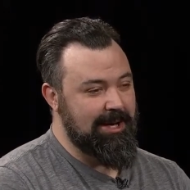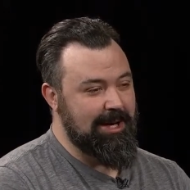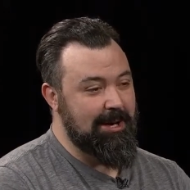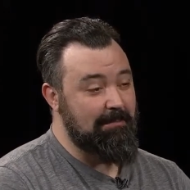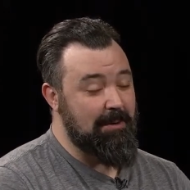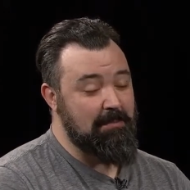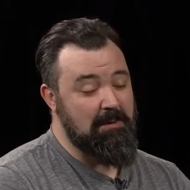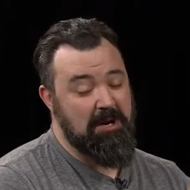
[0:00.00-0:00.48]

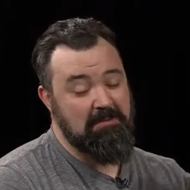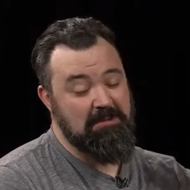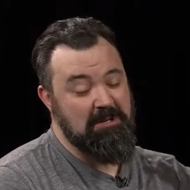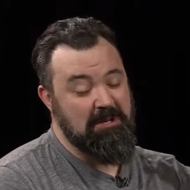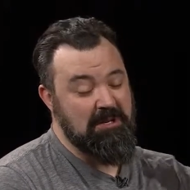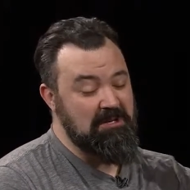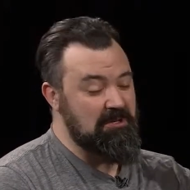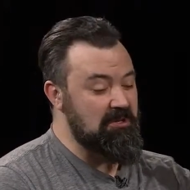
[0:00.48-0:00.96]
And my mom
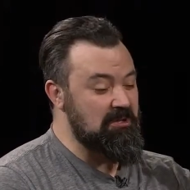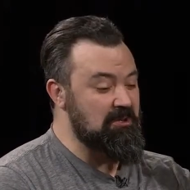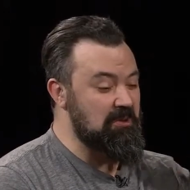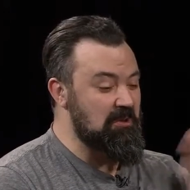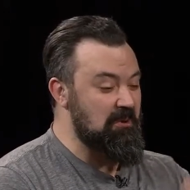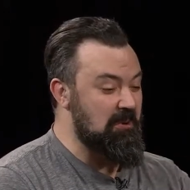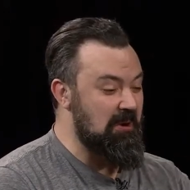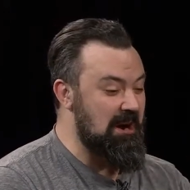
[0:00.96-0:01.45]
started just
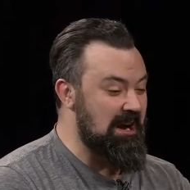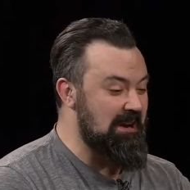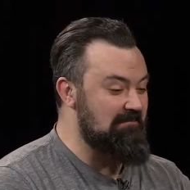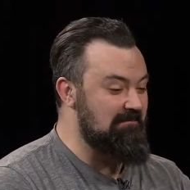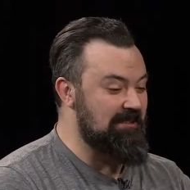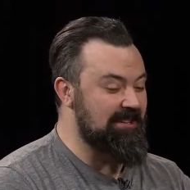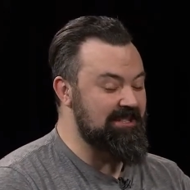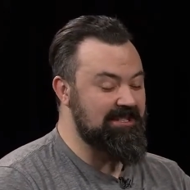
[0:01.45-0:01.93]

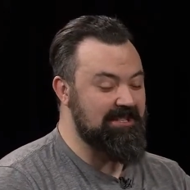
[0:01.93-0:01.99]
crying because